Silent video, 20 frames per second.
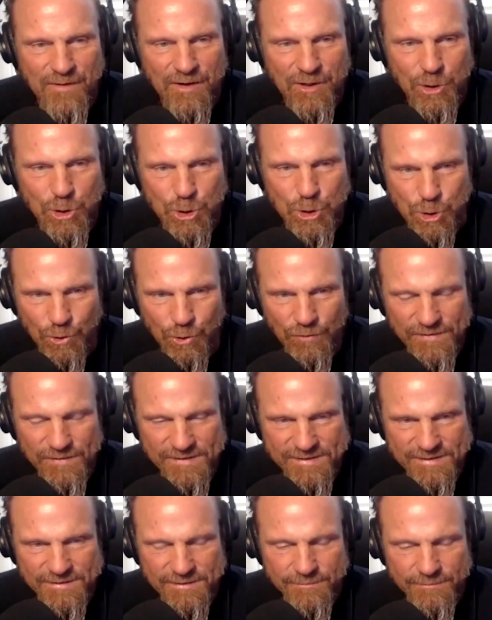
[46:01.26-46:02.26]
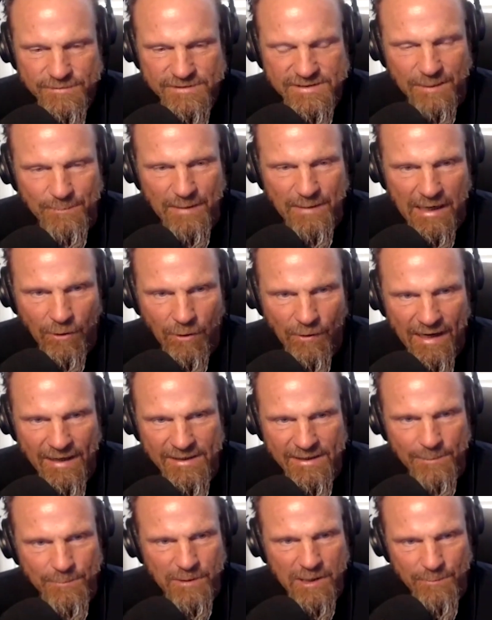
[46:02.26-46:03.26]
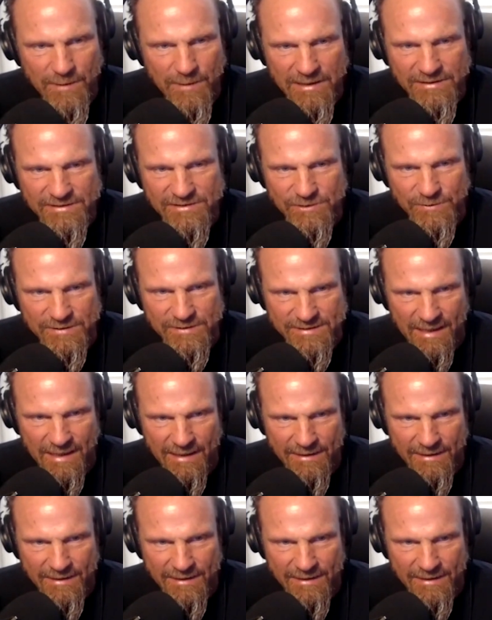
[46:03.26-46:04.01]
truths somehow end up committing suicide.